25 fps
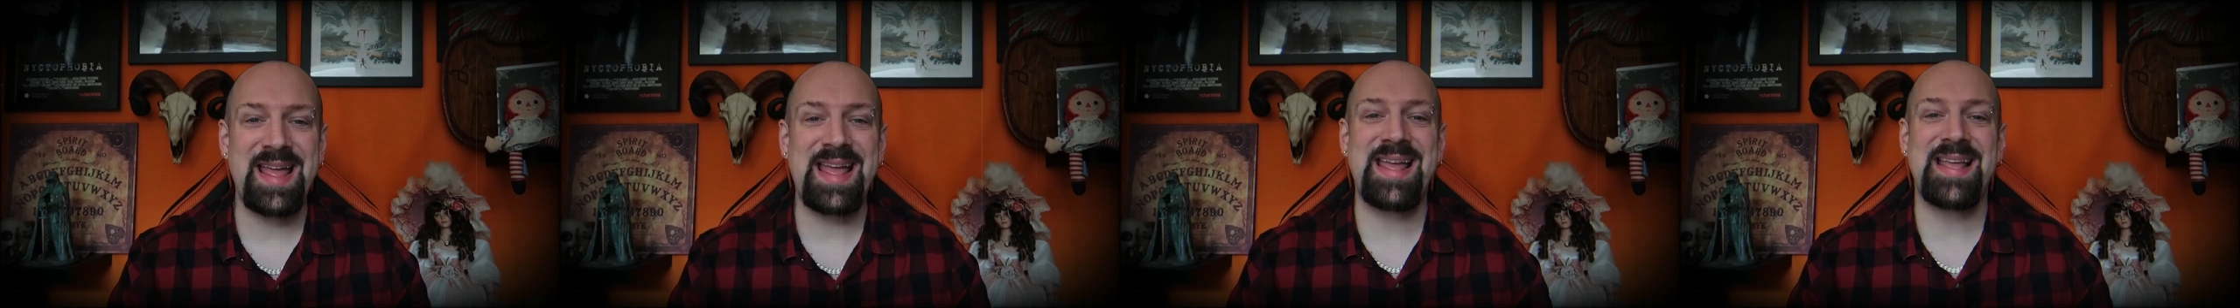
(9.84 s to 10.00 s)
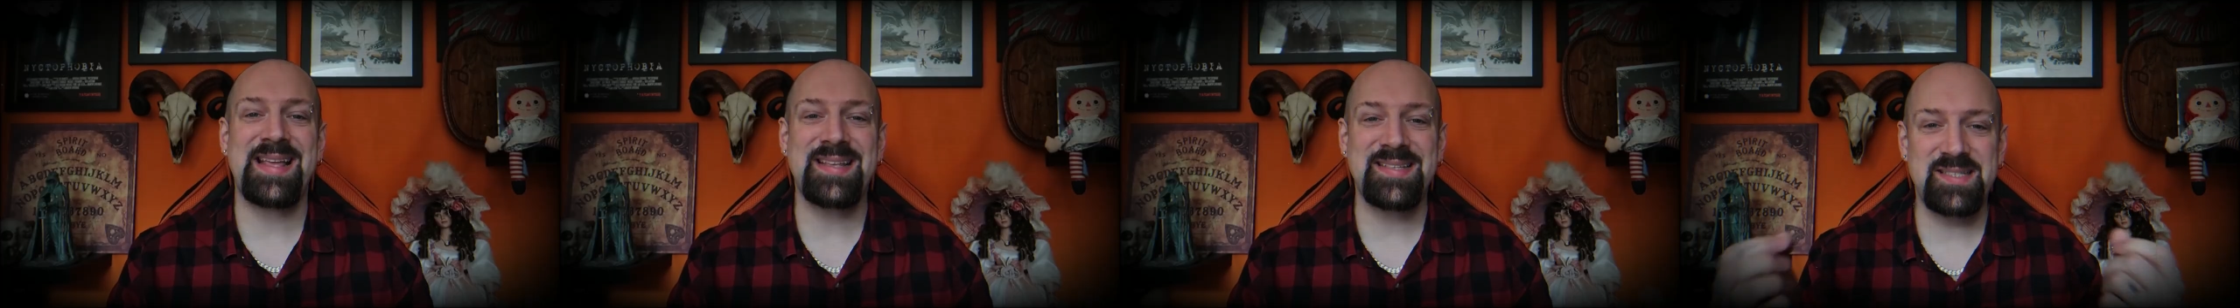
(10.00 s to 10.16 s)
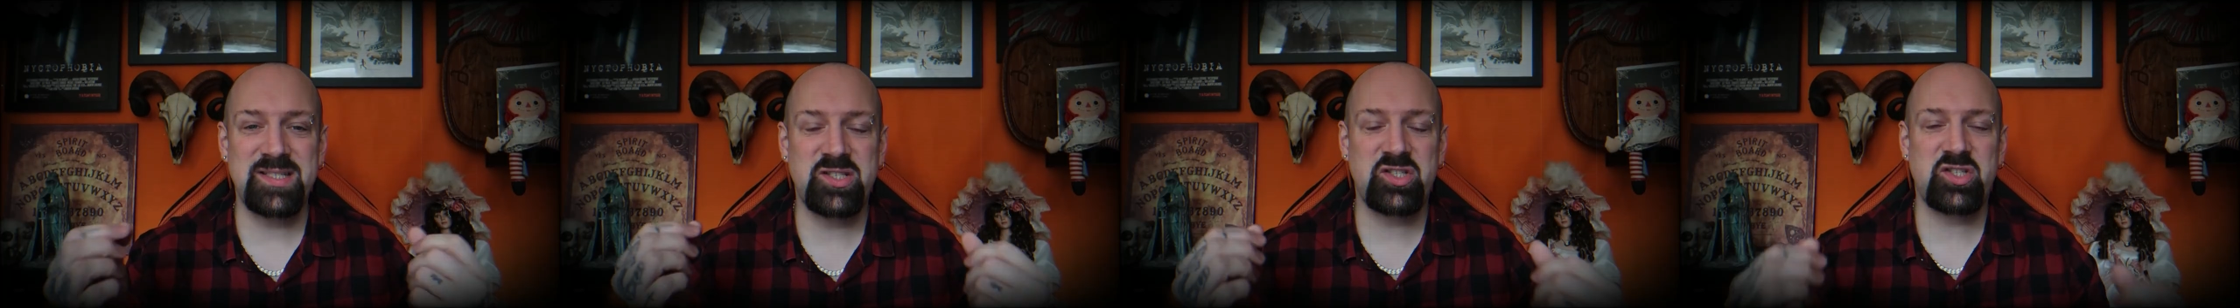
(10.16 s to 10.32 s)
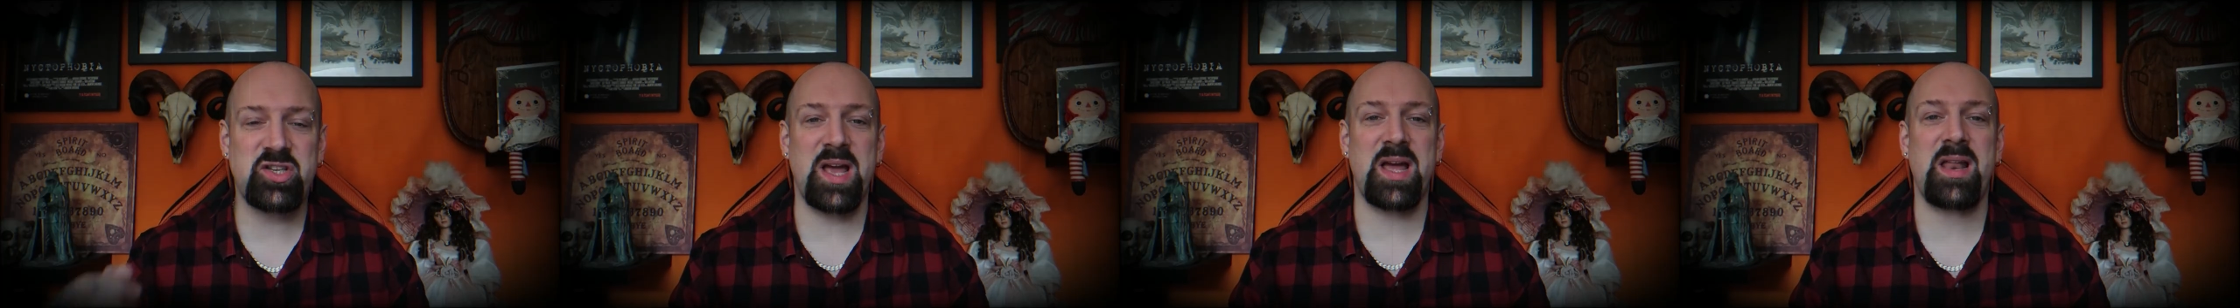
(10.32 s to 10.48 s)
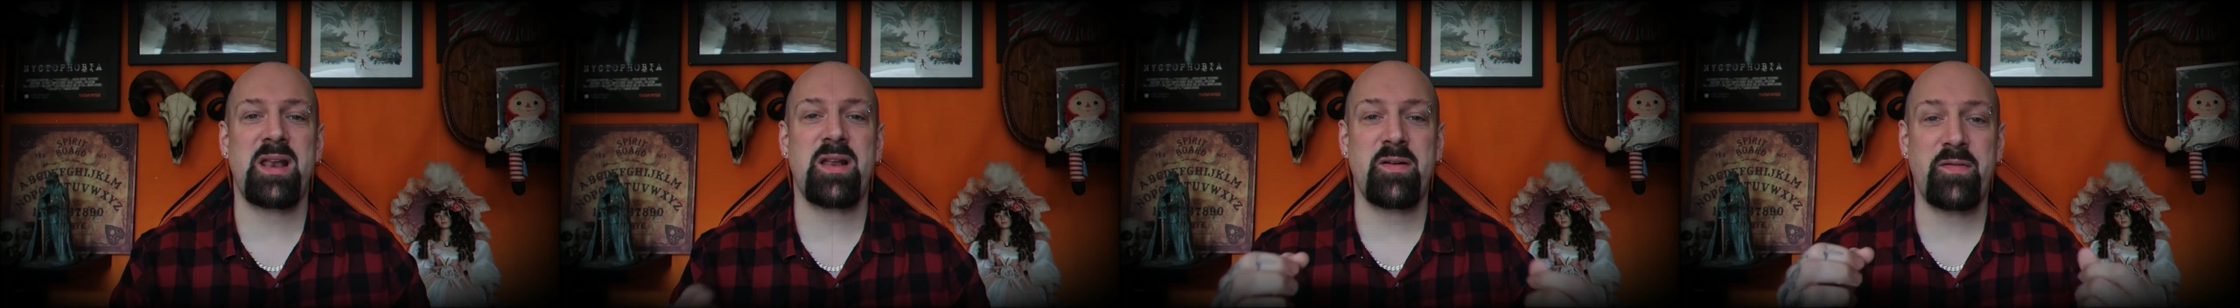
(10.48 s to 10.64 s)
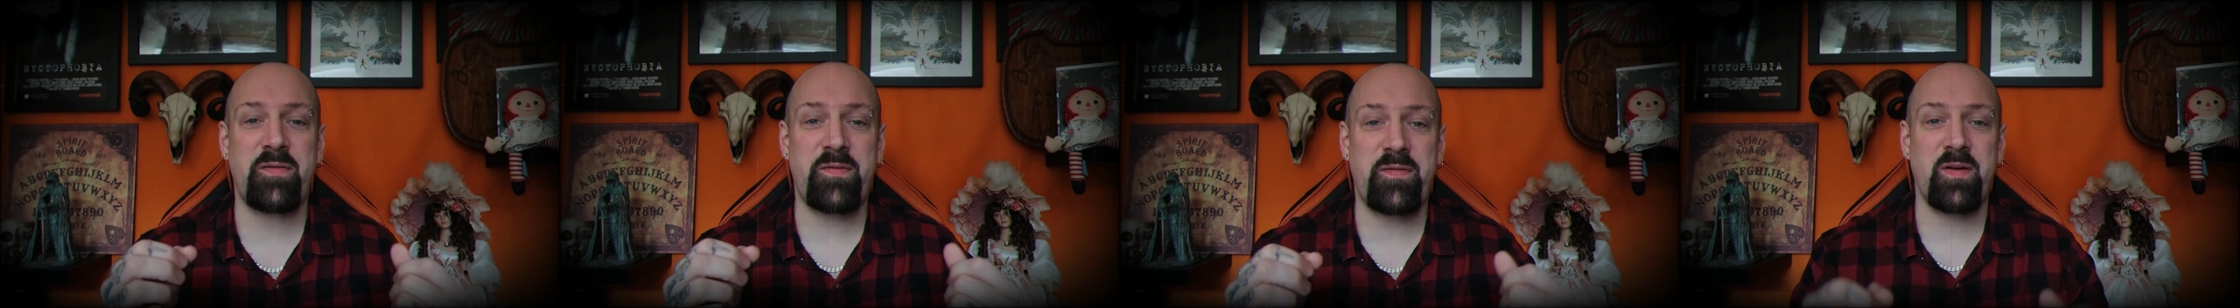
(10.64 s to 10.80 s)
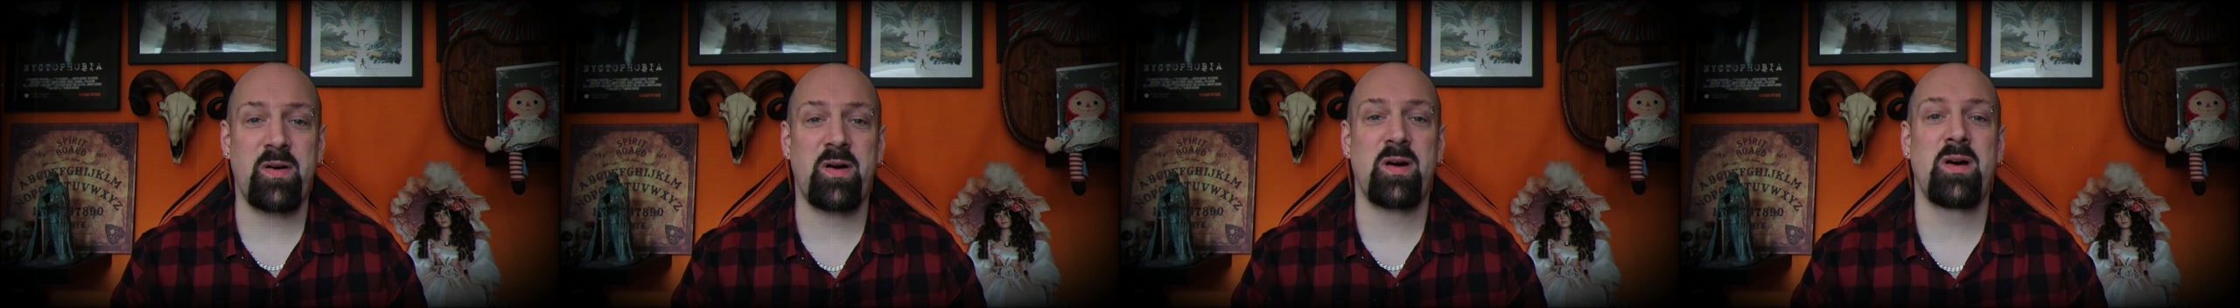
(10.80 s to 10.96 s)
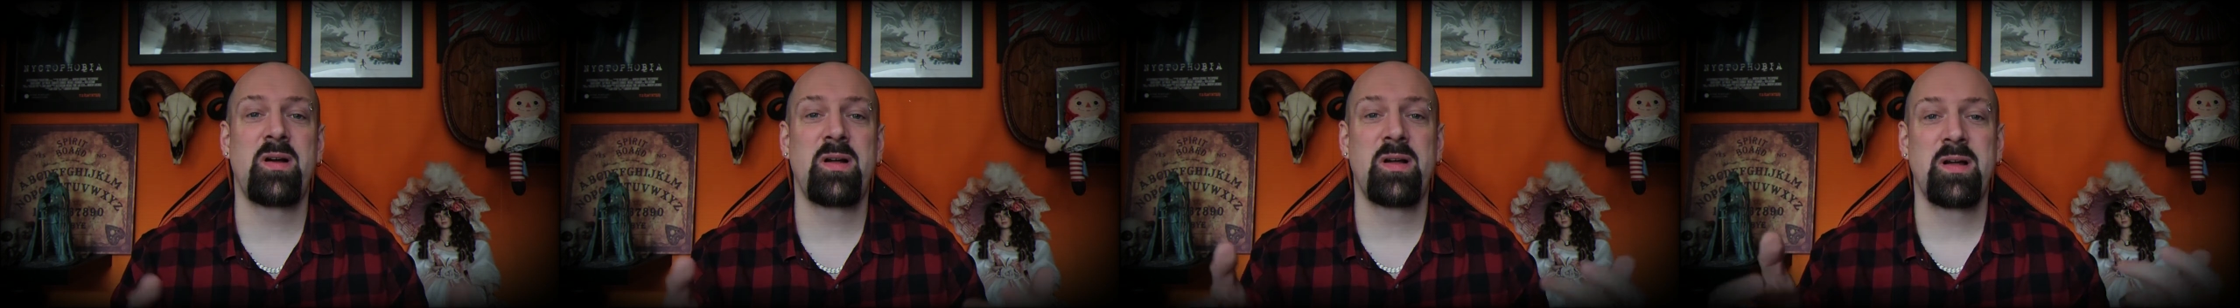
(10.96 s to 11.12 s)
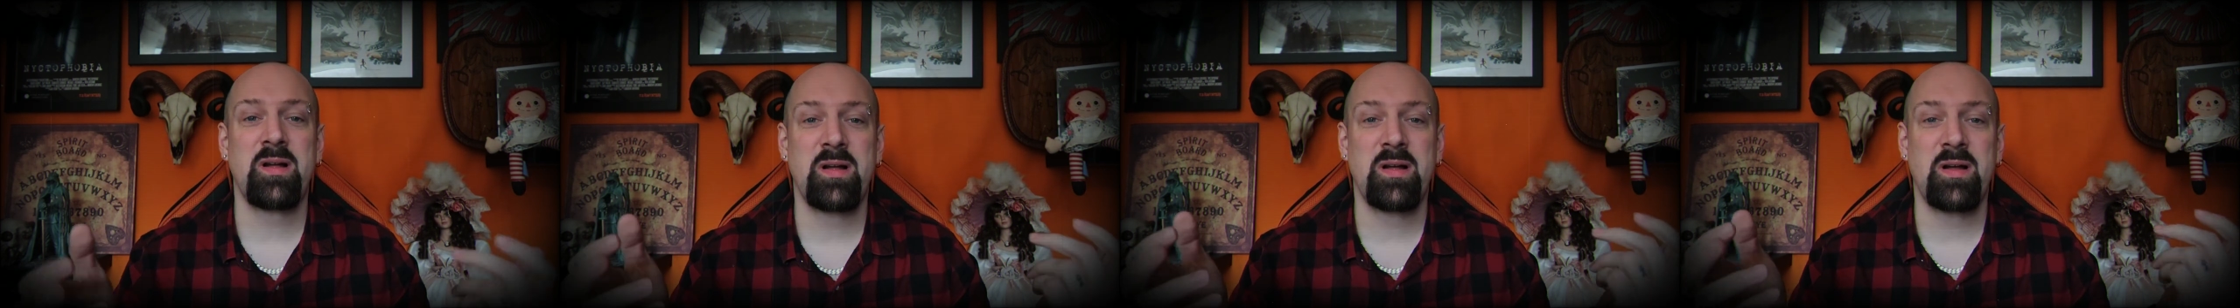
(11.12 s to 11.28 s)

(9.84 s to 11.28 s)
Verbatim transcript: Is Jennifer